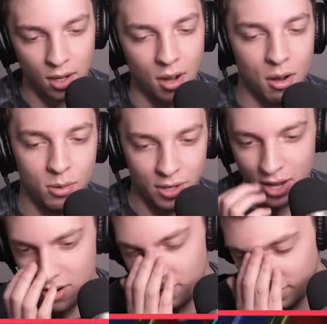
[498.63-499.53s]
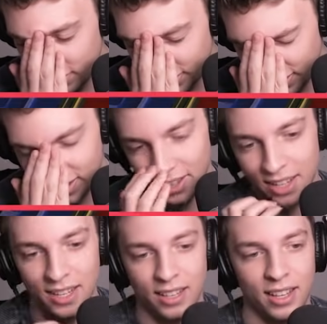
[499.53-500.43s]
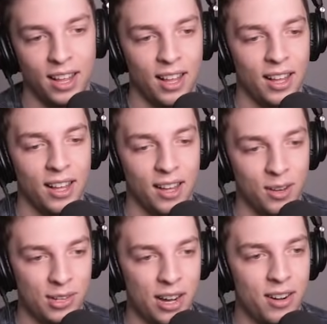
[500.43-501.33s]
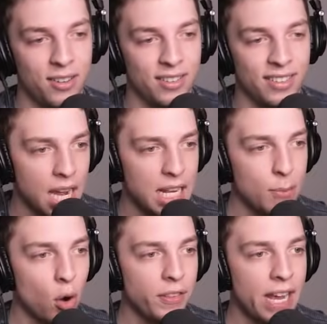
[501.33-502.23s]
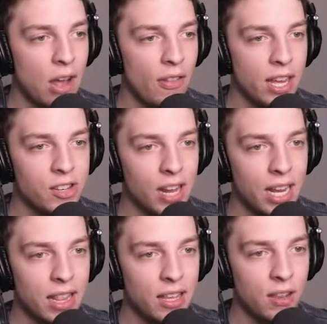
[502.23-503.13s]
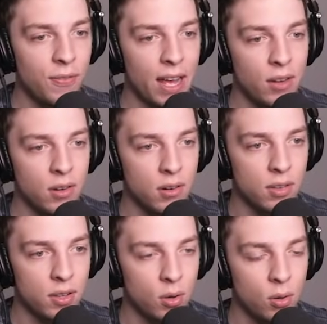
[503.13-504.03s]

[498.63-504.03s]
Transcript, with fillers: Oh, no. Oh, no. Any more down there, Jelly, that you found, or is it